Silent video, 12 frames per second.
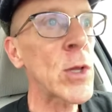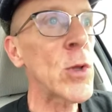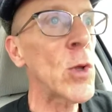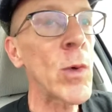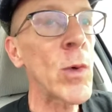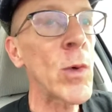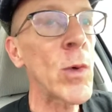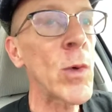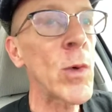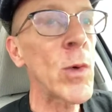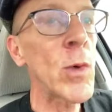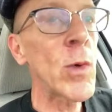We are not
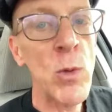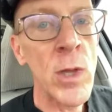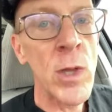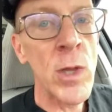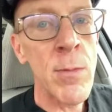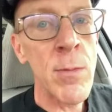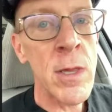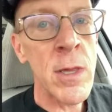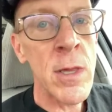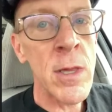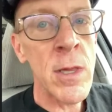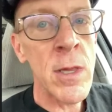Robin Williams
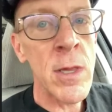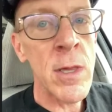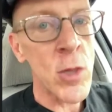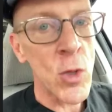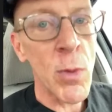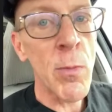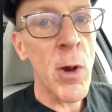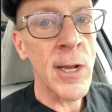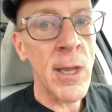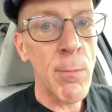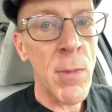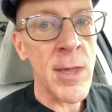in the supermarket in
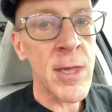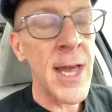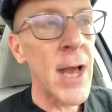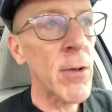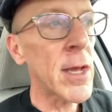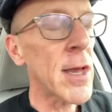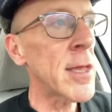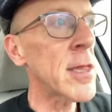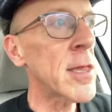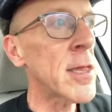Moscow and the Hudson.